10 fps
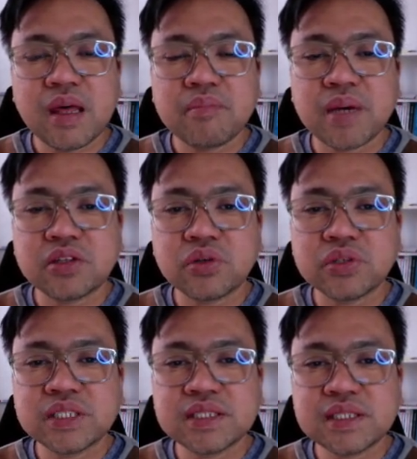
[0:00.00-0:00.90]

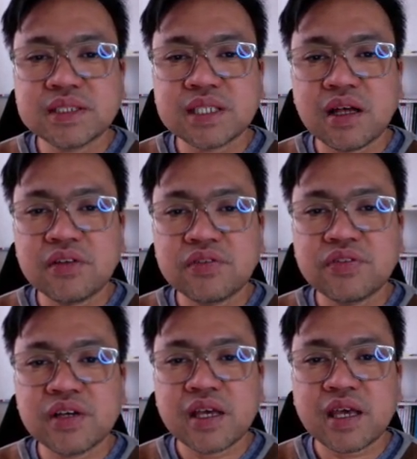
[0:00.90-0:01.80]
Mitosis itself
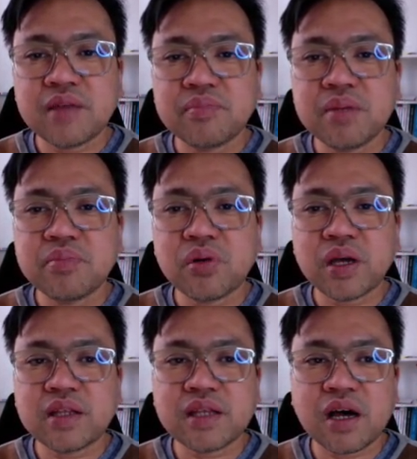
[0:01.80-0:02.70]
can be
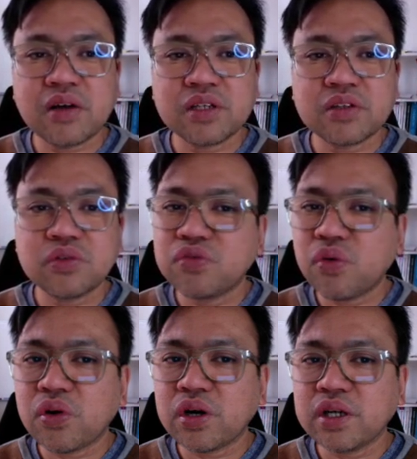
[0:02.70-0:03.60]
broken down into
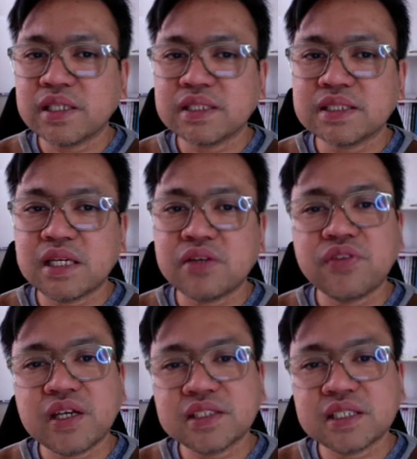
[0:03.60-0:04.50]
four distinct
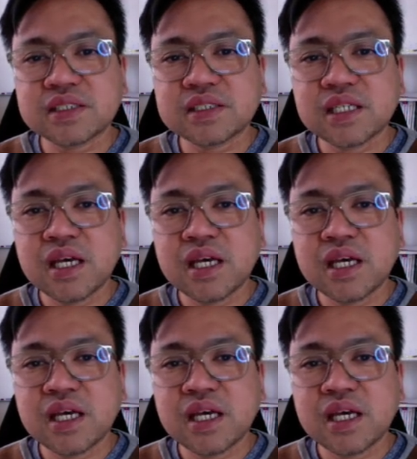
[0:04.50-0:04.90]
phases,